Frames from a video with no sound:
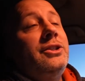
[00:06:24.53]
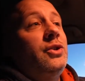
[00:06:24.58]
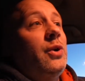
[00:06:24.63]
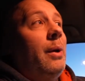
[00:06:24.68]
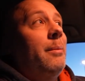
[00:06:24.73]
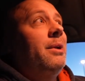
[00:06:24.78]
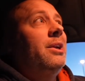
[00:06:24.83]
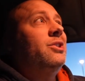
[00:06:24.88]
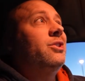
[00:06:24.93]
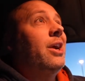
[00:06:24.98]
So I'm
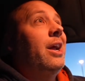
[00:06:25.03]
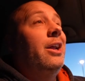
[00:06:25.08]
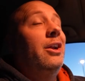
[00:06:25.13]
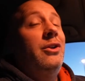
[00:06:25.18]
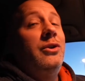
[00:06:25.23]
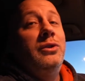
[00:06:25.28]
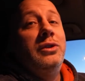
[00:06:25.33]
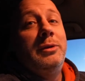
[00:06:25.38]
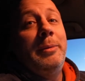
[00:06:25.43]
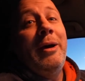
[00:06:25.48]
going to try and
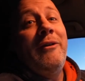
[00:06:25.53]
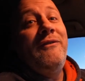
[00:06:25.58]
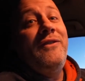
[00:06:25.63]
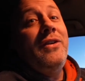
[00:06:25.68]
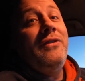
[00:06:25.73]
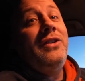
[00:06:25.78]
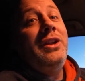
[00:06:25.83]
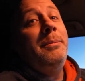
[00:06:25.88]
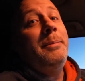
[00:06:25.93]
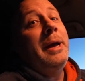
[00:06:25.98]
lose about
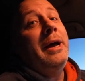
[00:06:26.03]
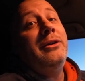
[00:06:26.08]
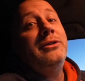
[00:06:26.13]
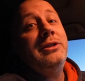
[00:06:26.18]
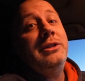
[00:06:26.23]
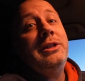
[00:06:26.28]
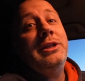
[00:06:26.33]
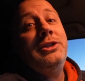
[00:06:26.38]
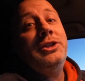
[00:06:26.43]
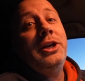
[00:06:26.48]
50
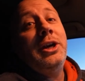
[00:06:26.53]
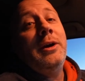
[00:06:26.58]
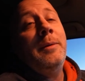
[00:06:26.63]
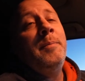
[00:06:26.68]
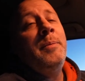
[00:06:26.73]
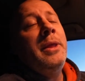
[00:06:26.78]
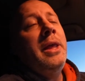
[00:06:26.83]
pounds this year.